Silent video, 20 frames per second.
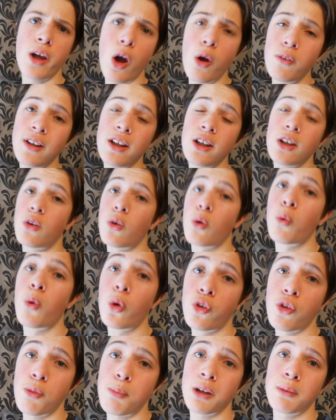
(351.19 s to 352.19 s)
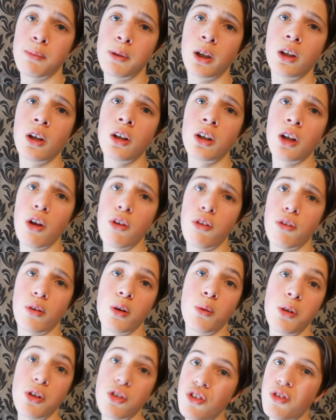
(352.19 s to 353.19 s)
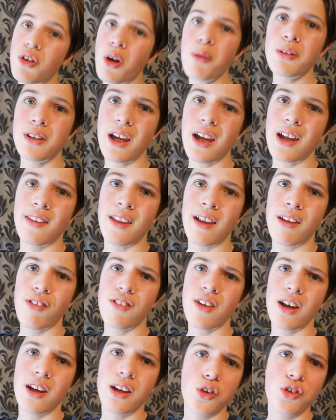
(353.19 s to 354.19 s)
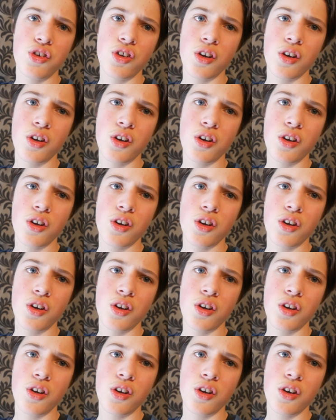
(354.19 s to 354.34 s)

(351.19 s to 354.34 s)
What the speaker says: only your water Pikmin can go through, which you don't get in that stage.